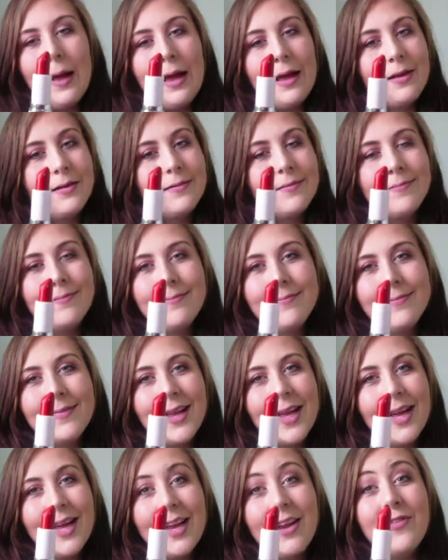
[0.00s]
well,
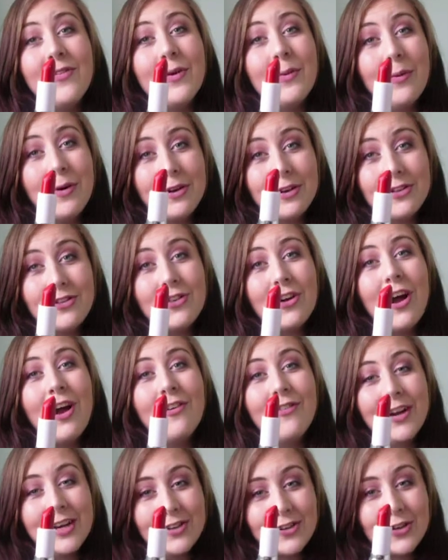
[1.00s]
if you want to
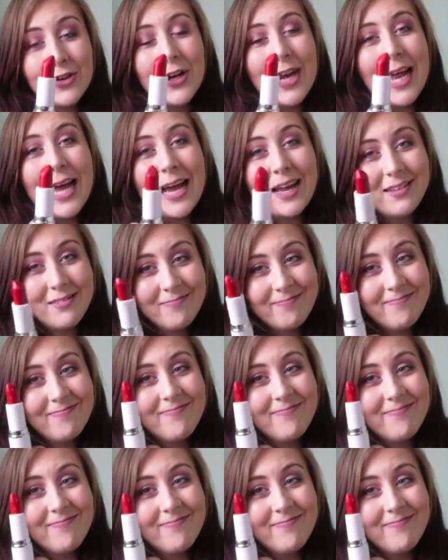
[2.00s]
try a red colour,